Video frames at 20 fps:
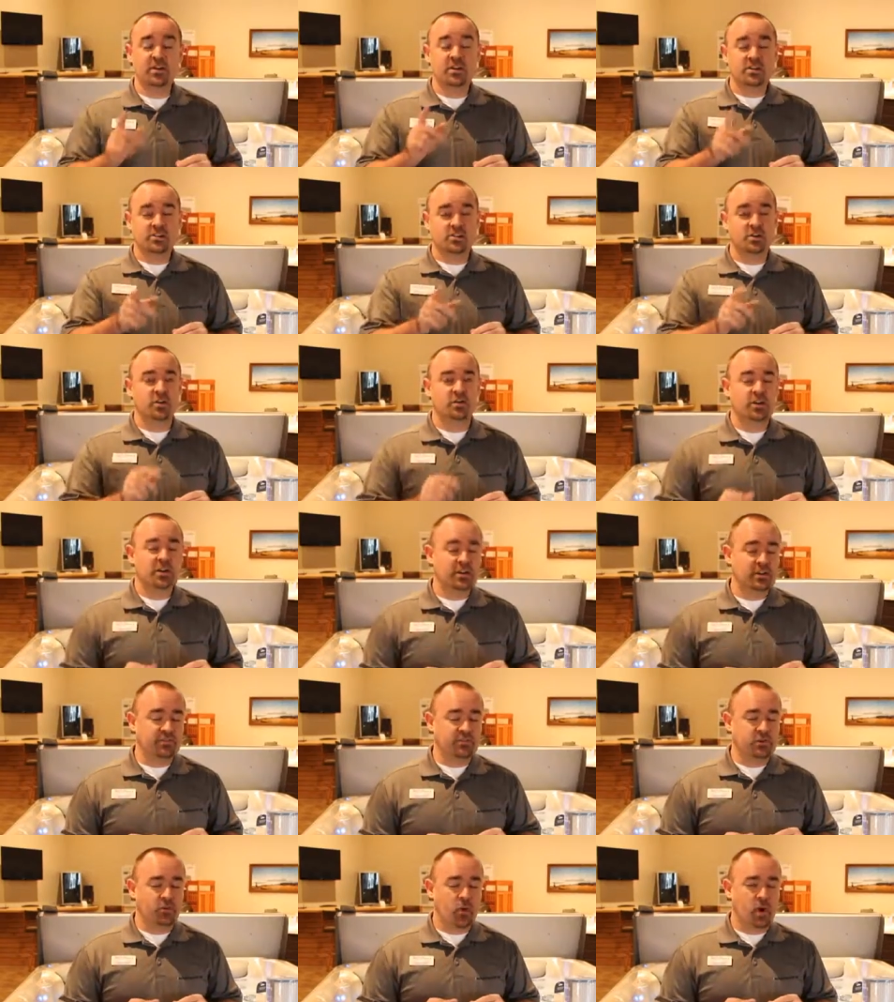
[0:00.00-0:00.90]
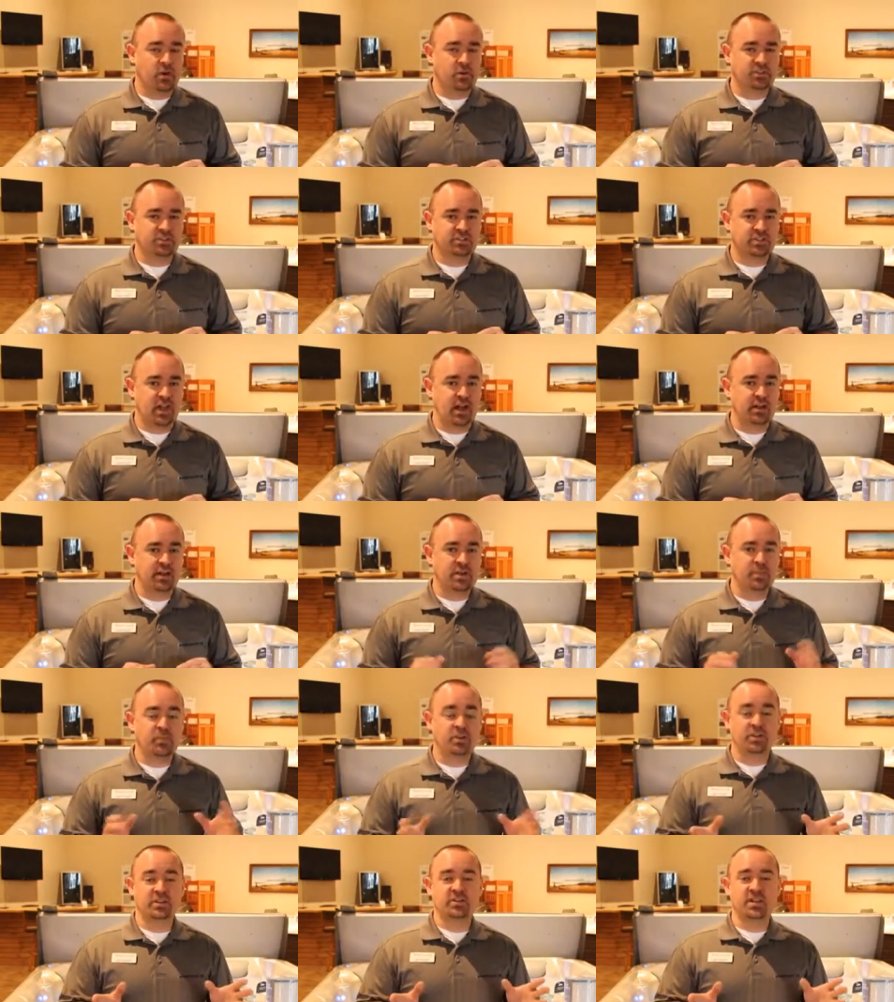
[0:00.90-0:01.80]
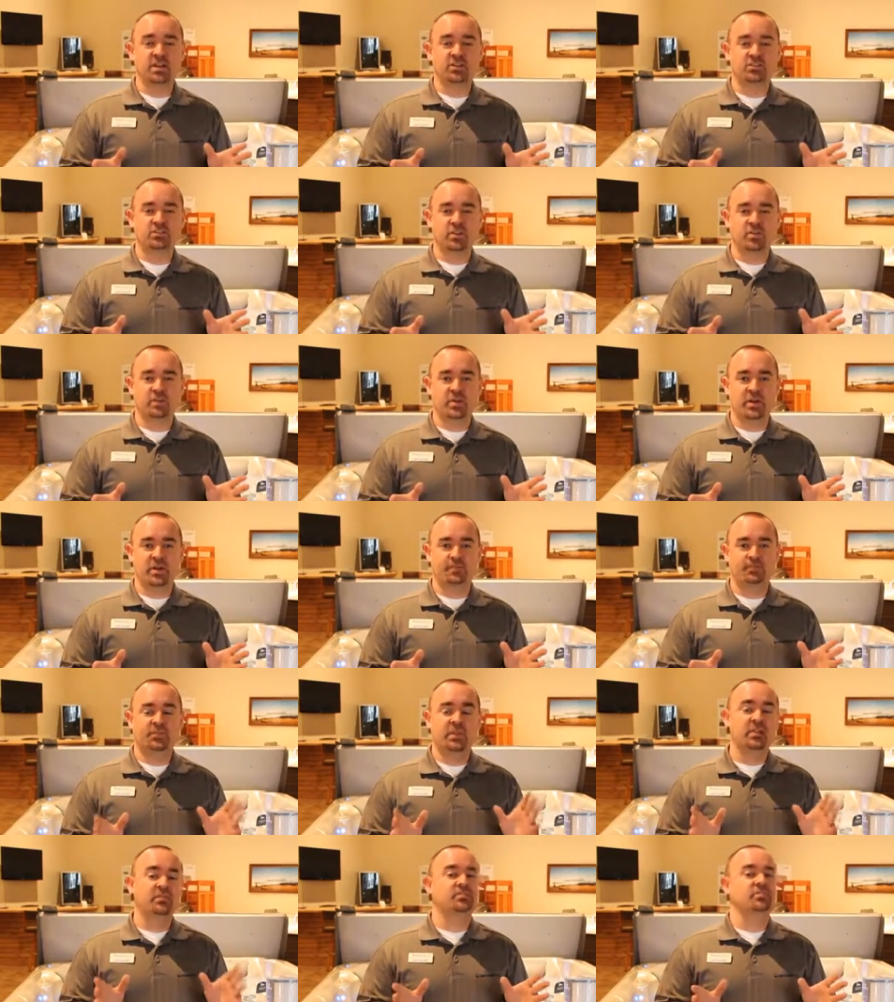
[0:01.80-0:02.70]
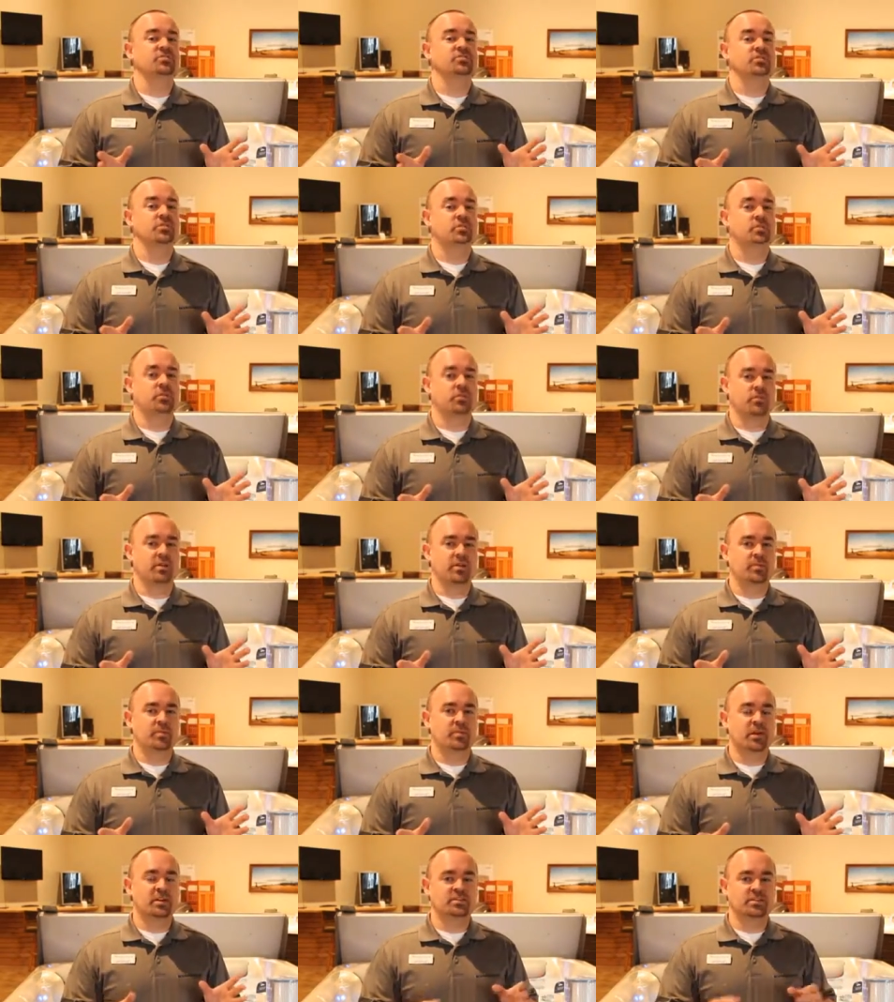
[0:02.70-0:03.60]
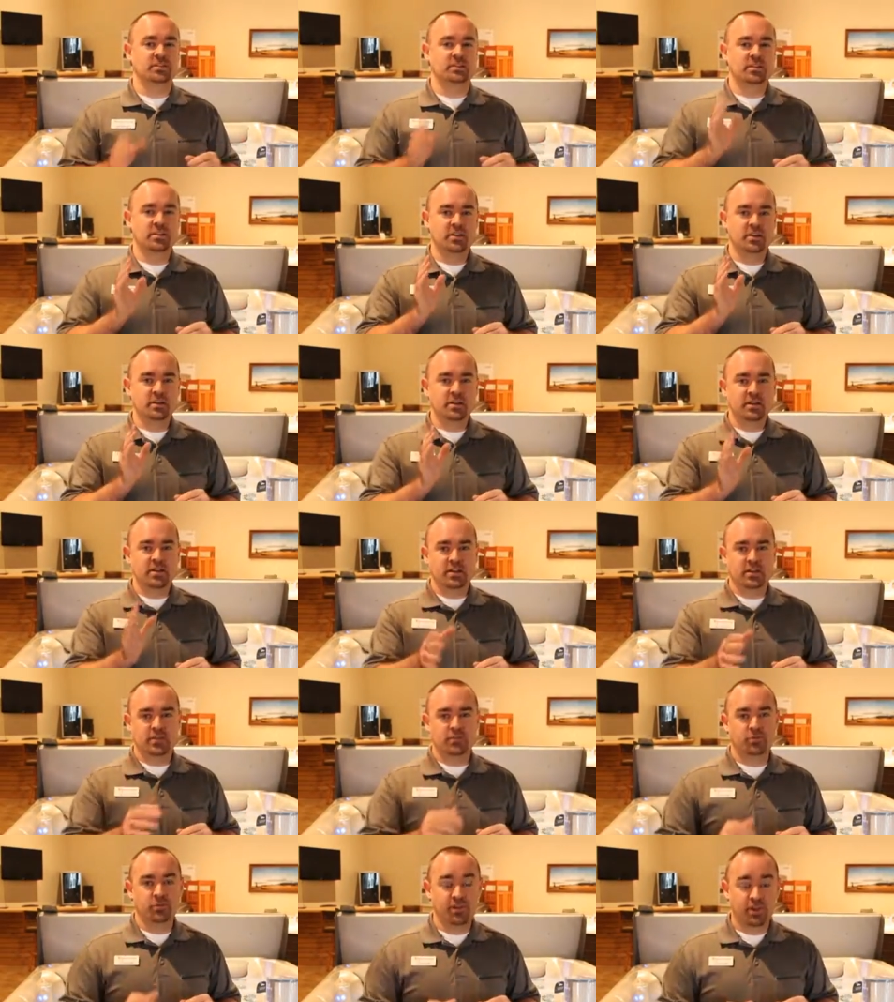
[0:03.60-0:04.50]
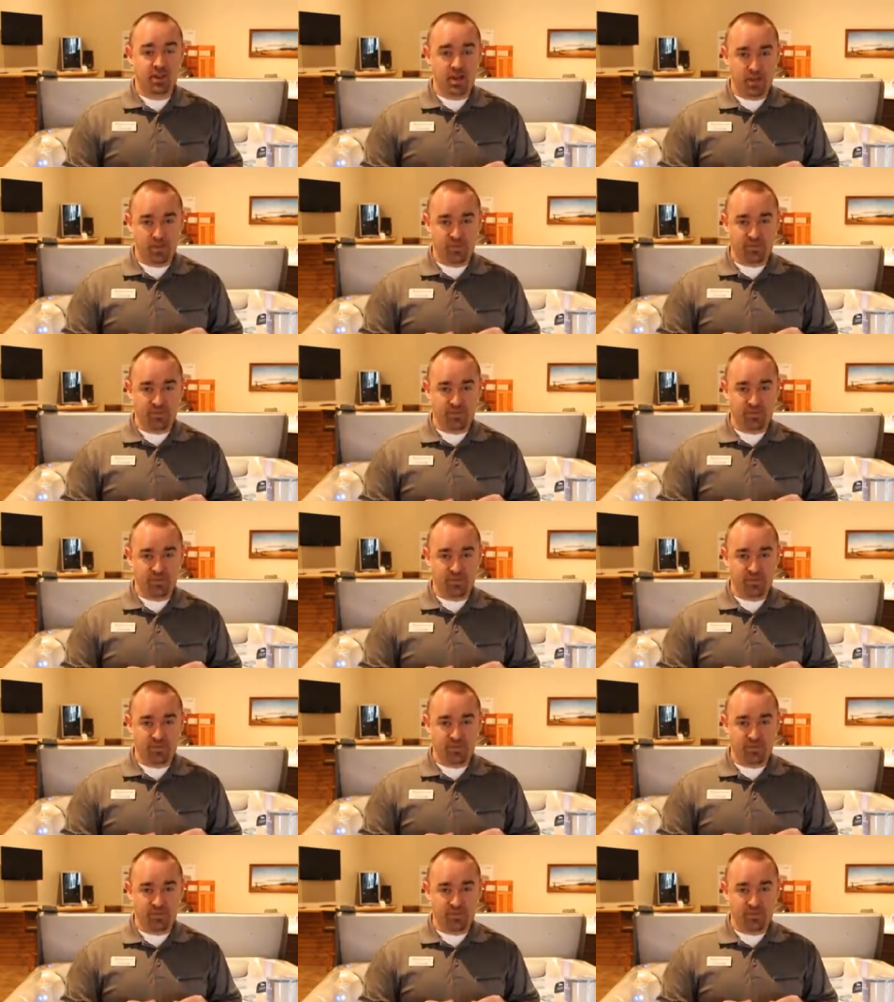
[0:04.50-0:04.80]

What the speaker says: So if the water's cloudy, put a test strip in. If there's no chlorine present, hit it with a couple